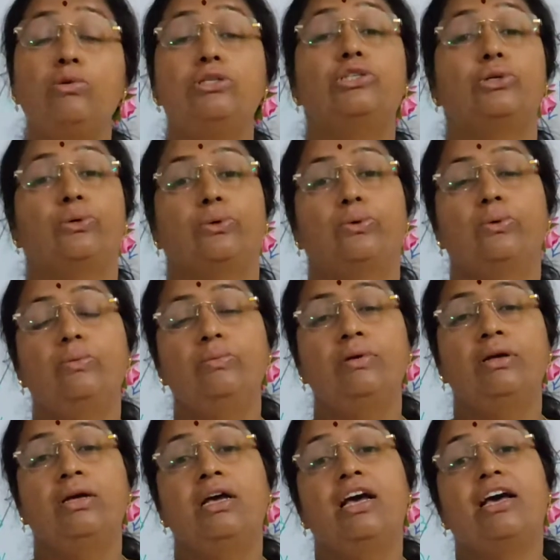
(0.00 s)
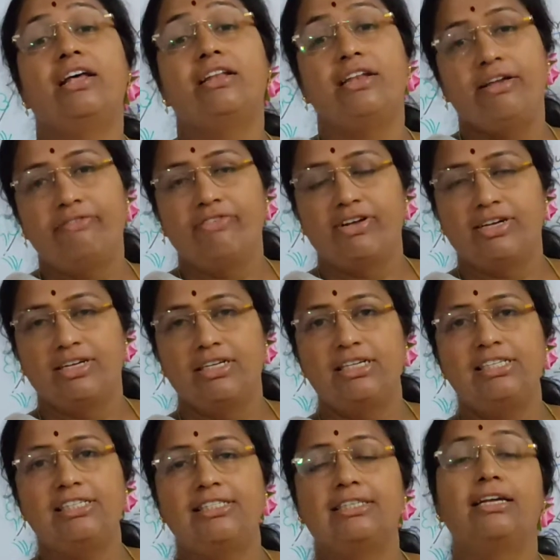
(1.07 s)
do
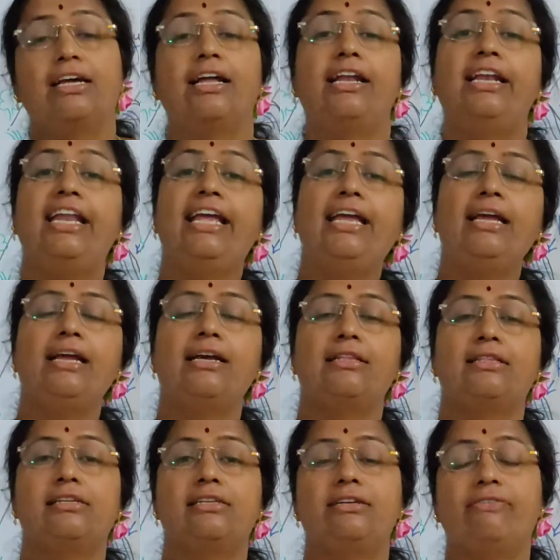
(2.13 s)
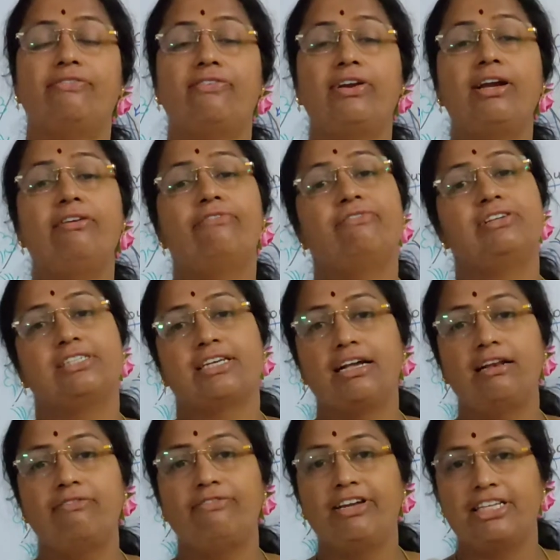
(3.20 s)
rivers link the different
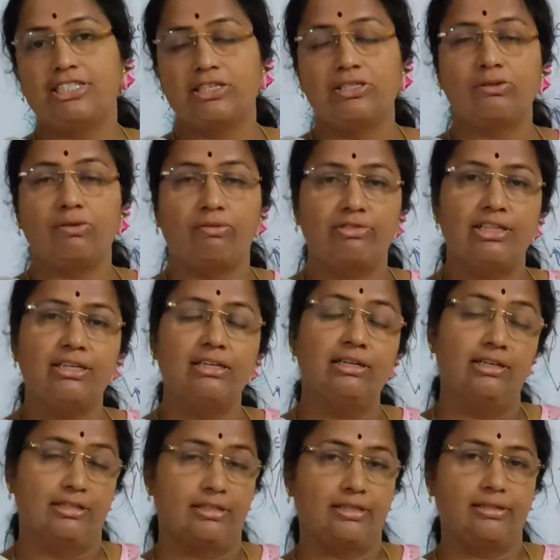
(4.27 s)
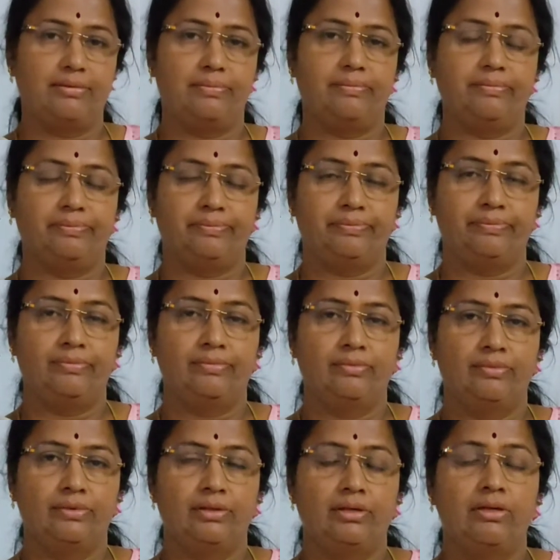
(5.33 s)
physical features of the earth?
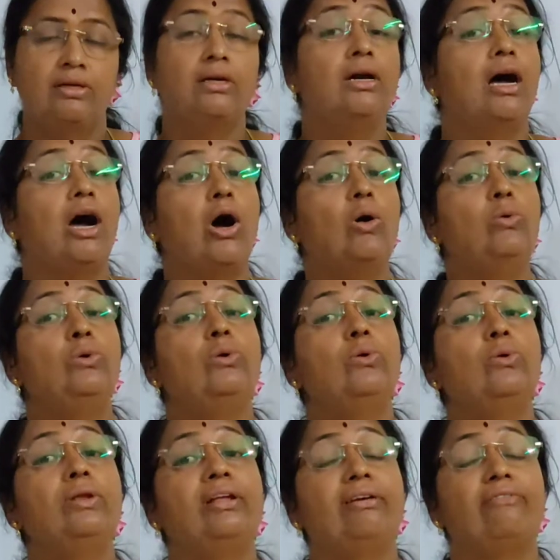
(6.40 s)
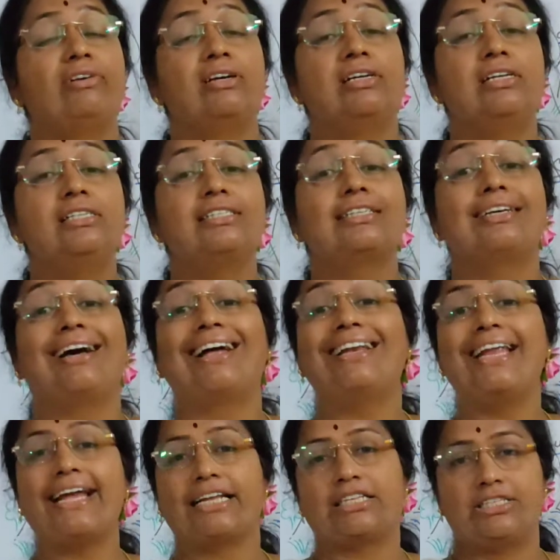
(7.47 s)
How do rivers
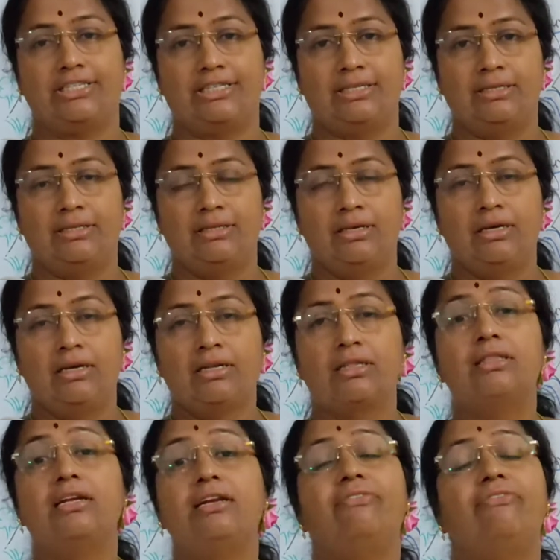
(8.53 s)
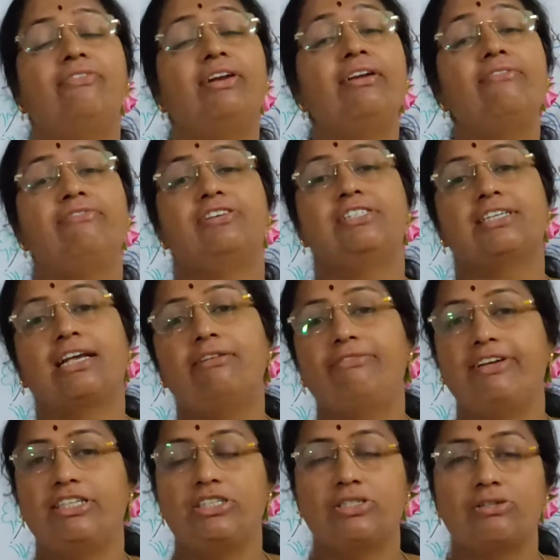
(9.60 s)
connect the different physical
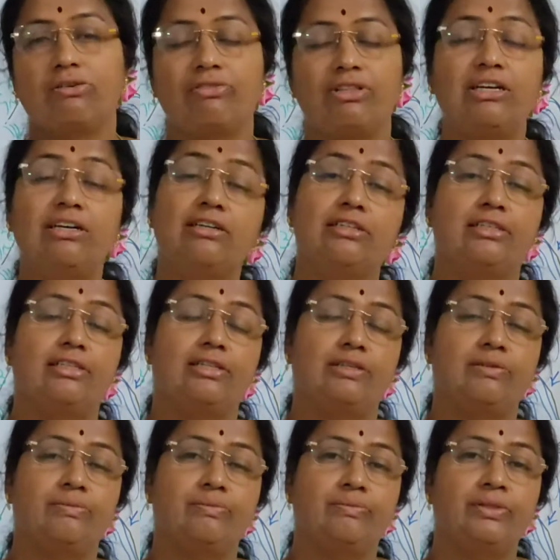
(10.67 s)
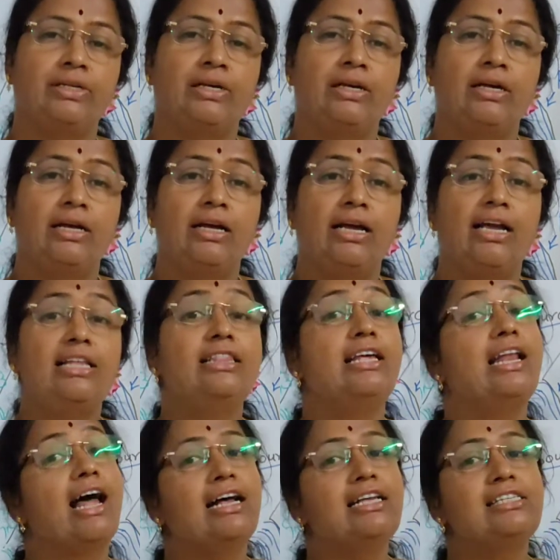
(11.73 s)
features of the earth. In the
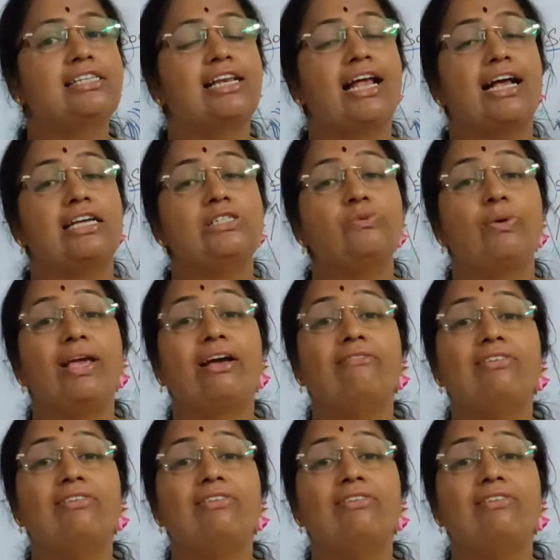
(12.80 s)
last class, we have